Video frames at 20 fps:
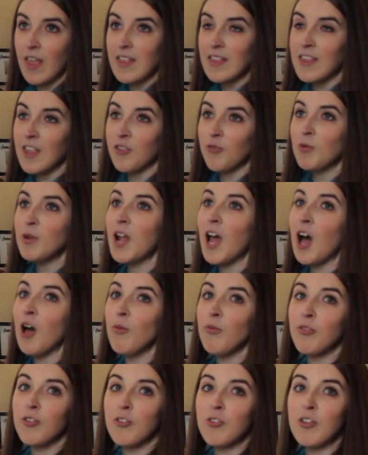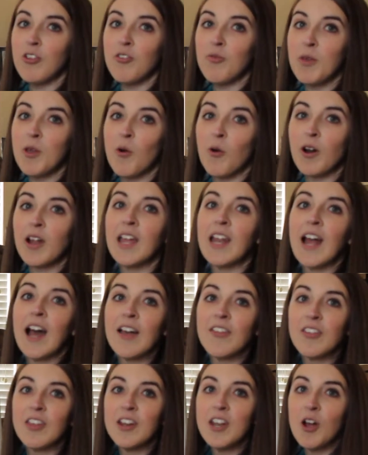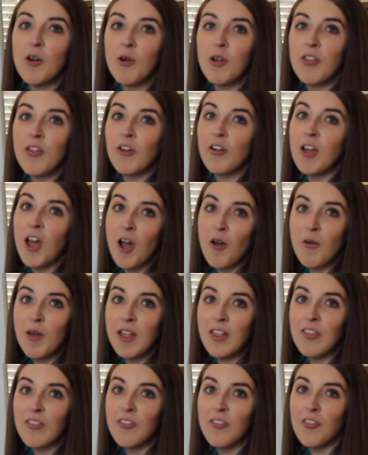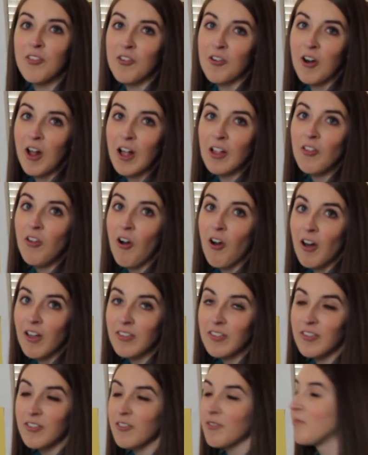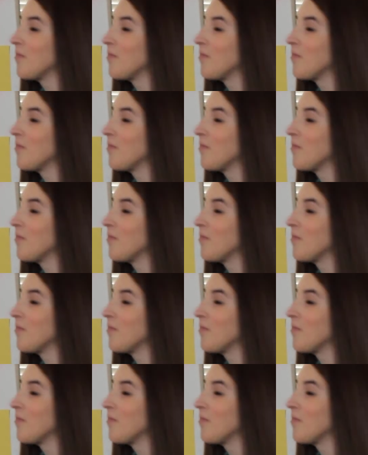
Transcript: This would help students be organized and know where they're going so they're not lost.